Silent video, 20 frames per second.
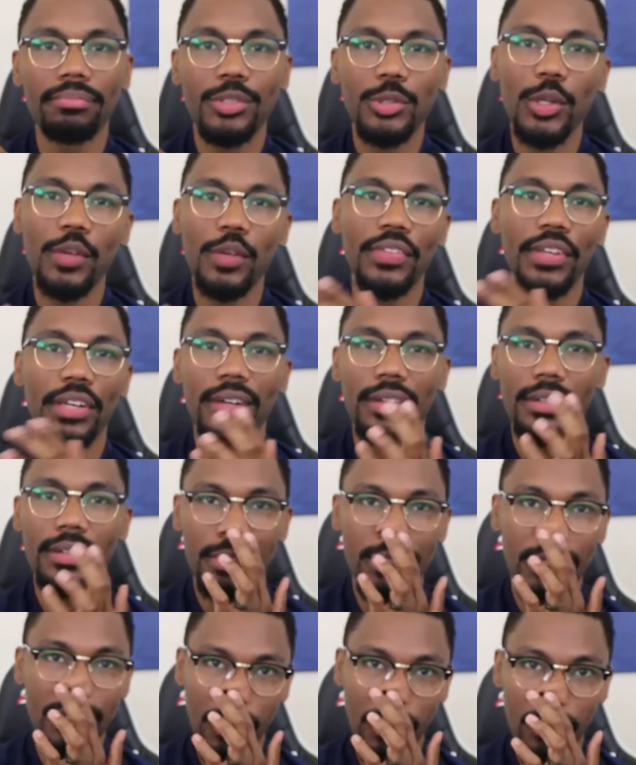So if they're,
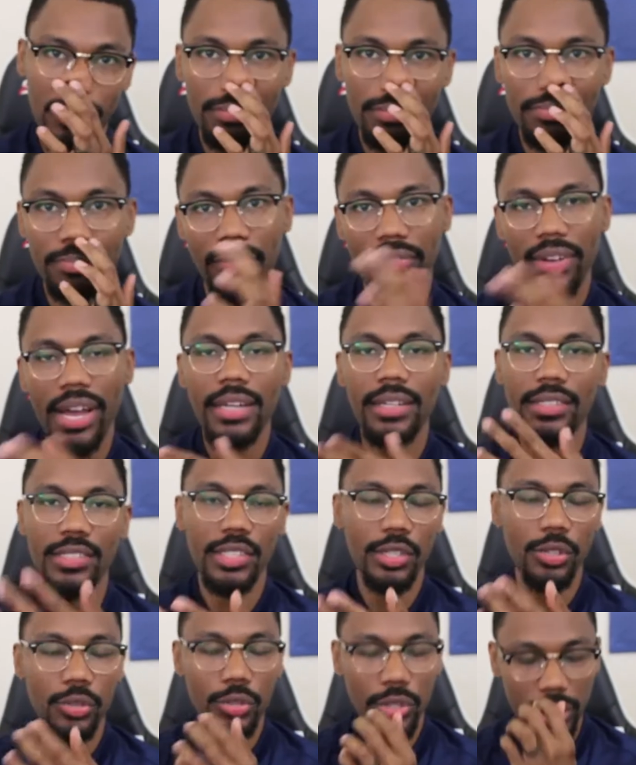you know, providing a
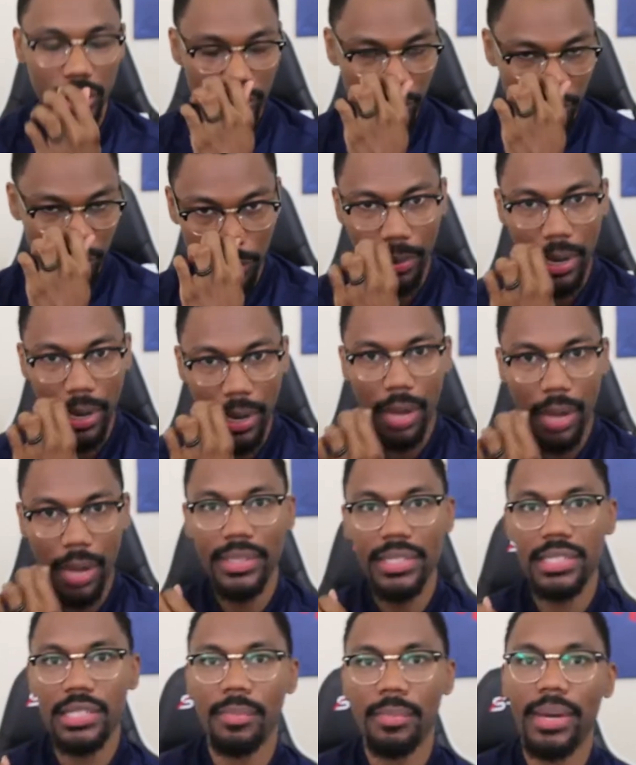solution for a problem
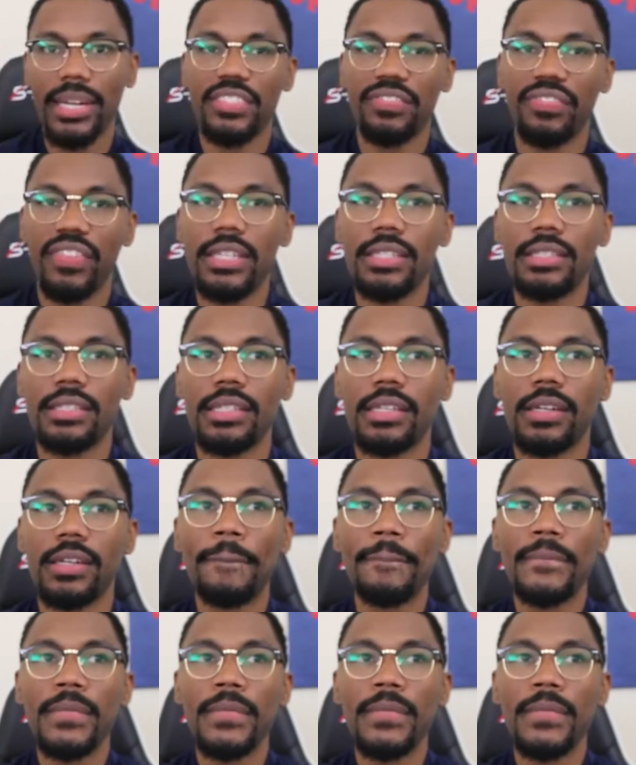that somebody's facing.